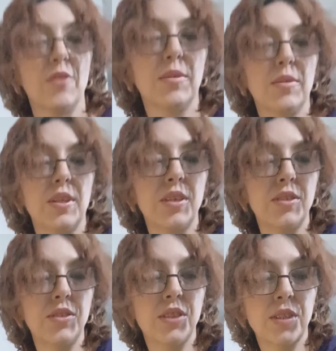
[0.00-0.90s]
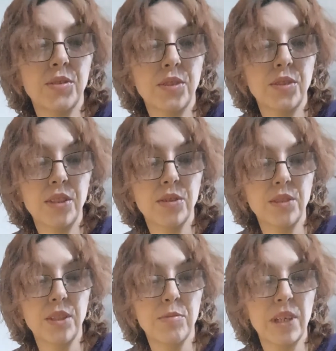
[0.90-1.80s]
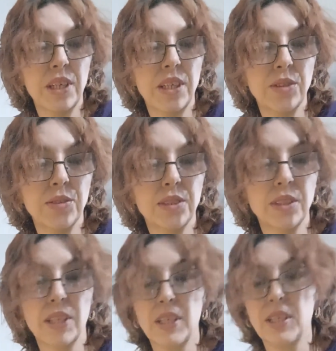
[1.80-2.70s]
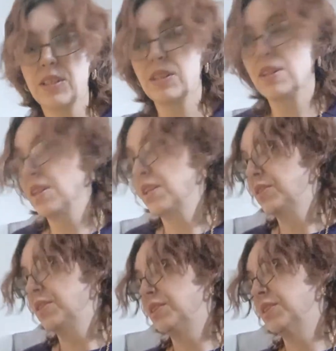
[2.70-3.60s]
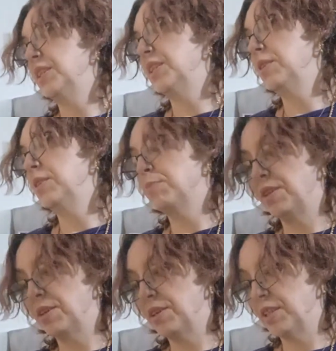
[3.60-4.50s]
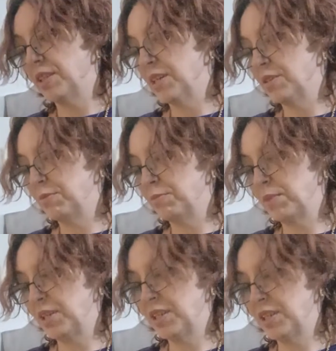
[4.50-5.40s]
But I generally don't leave my house a lot unless it's to take my dog out and back.